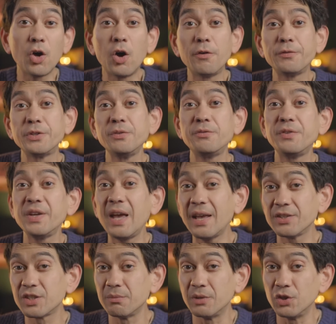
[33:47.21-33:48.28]
often
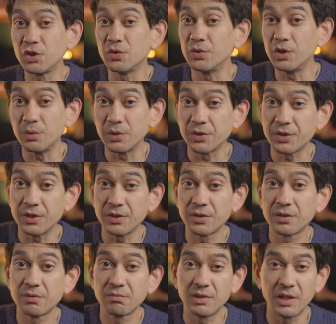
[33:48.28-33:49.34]
forgets emotional nuances,